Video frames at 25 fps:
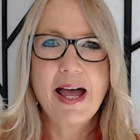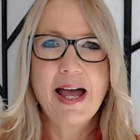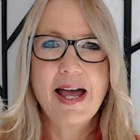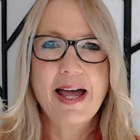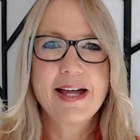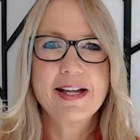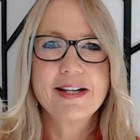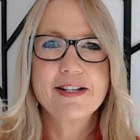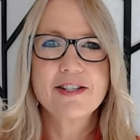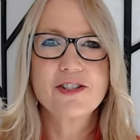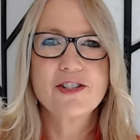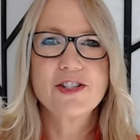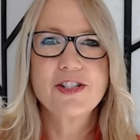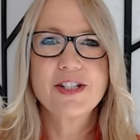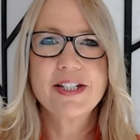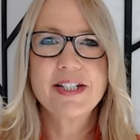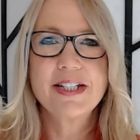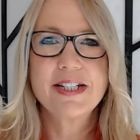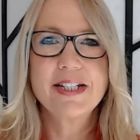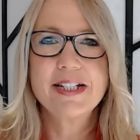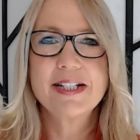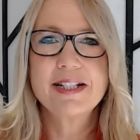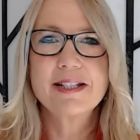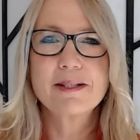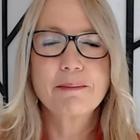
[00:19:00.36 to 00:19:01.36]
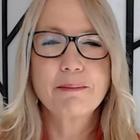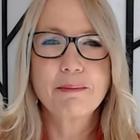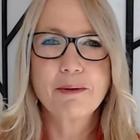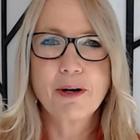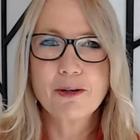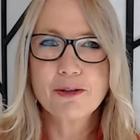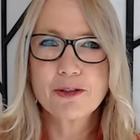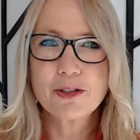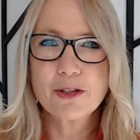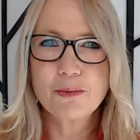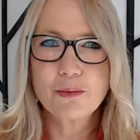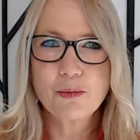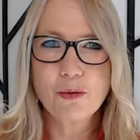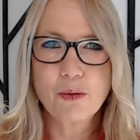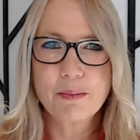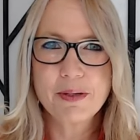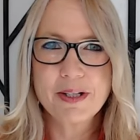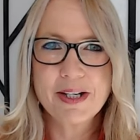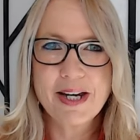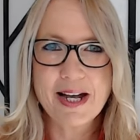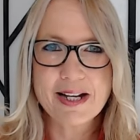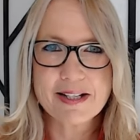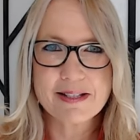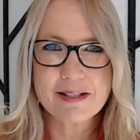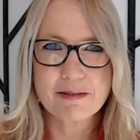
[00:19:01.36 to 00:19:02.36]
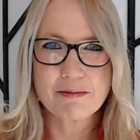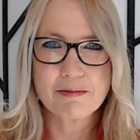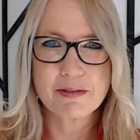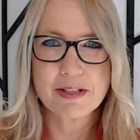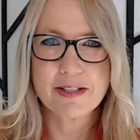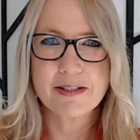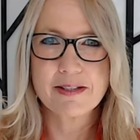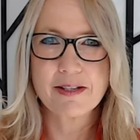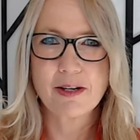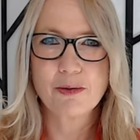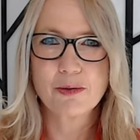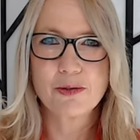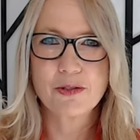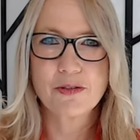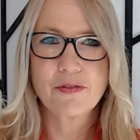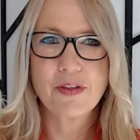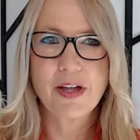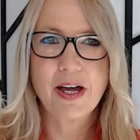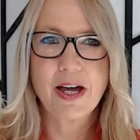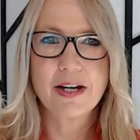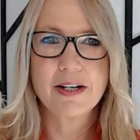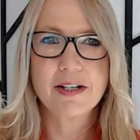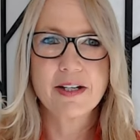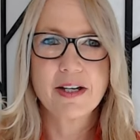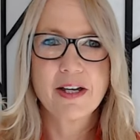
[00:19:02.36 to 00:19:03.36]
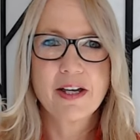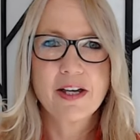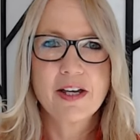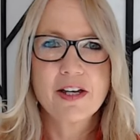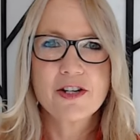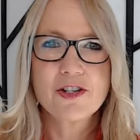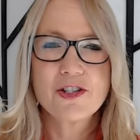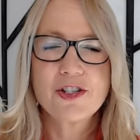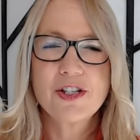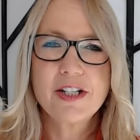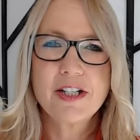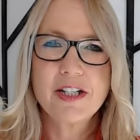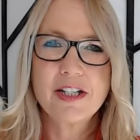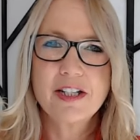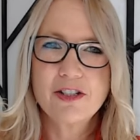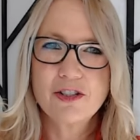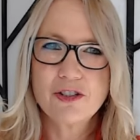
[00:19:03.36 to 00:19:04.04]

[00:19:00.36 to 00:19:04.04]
and she is a broken woman as a result of that. She